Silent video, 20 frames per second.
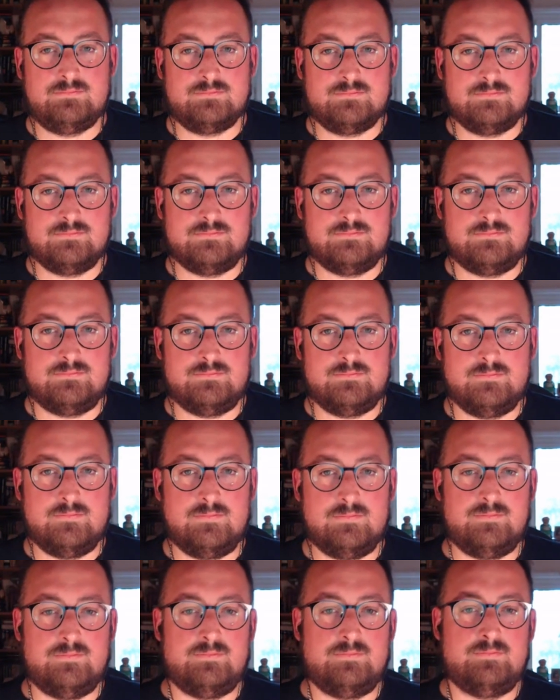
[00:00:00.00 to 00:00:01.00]

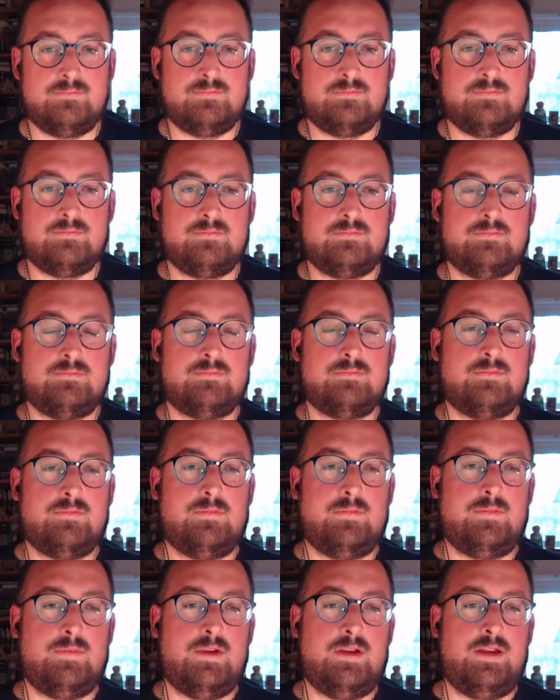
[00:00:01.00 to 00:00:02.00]

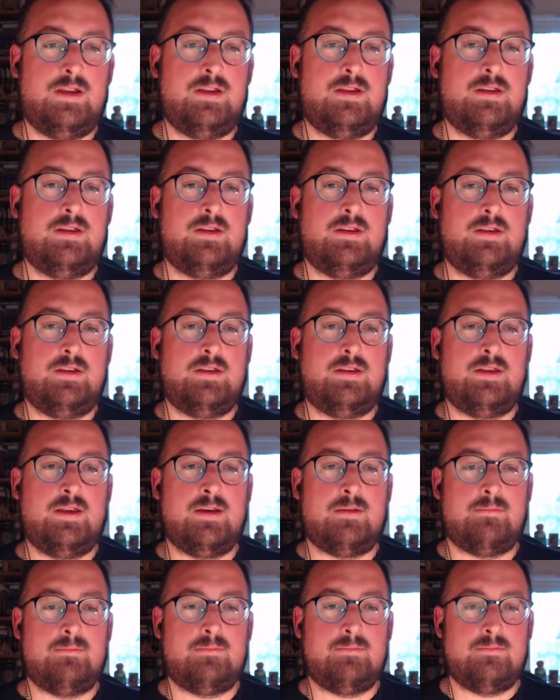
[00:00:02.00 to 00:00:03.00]

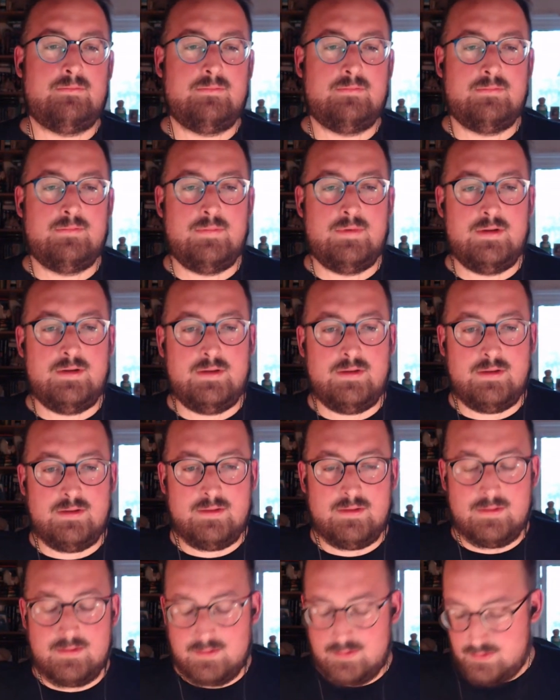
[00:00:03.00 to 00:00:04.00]

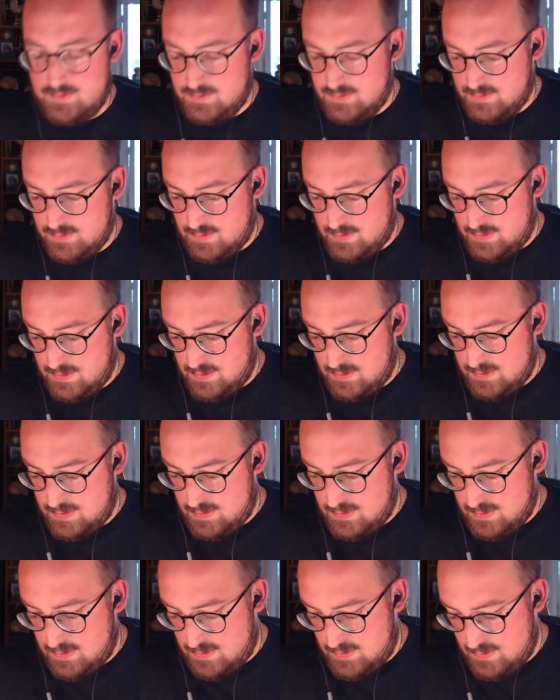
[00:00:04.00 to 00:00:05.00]

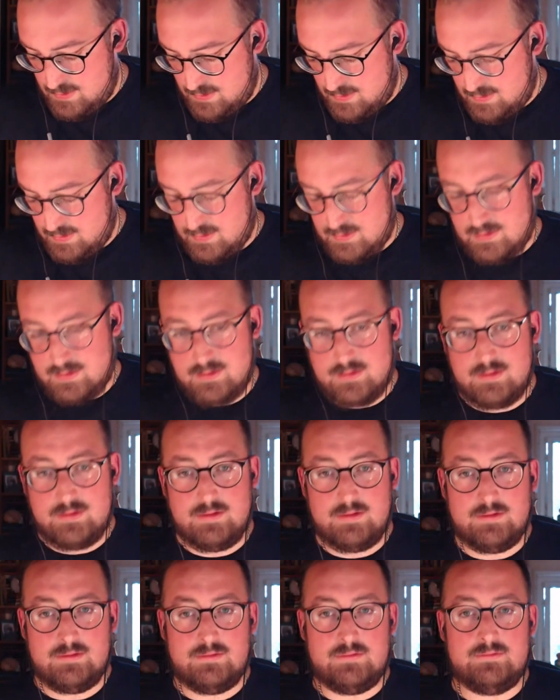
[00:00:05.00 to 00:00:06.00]

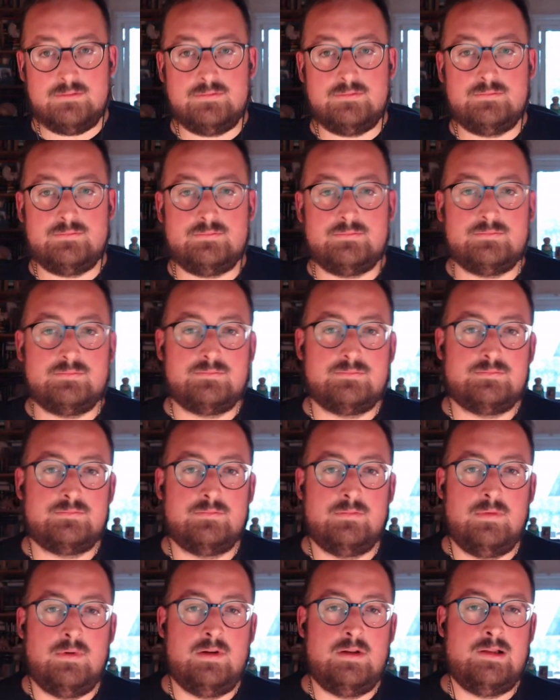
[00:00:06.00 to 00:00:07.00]

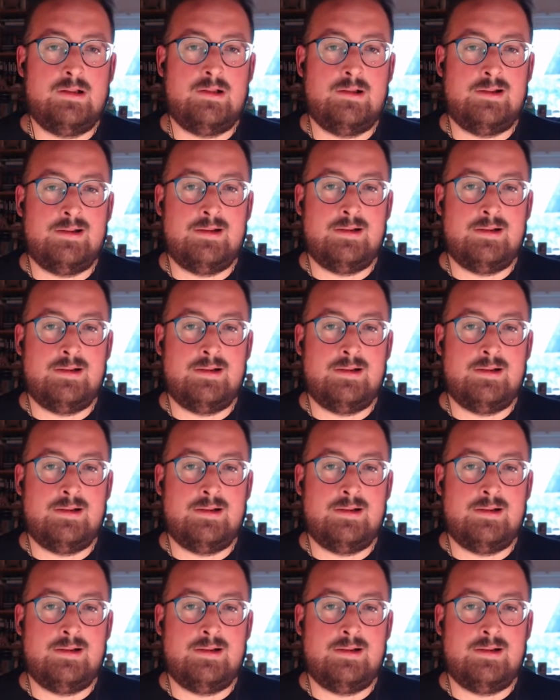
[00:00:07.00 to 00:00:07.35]
This person isn't speaking.